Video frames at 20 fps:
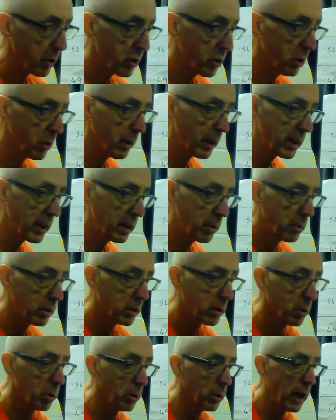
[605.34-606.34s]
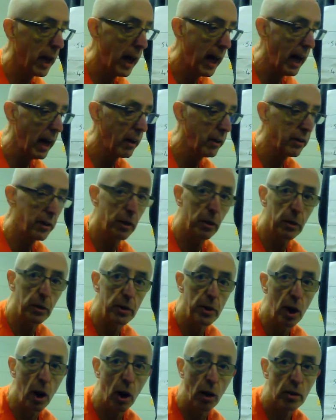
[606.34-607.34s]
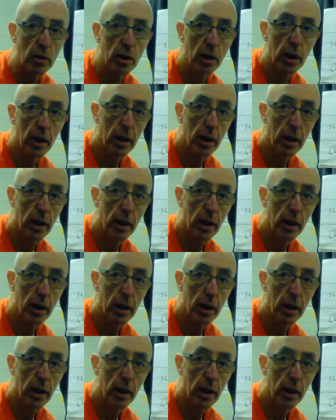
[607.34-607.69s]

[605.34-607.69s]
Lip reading: sure whether you would call that healthy or not.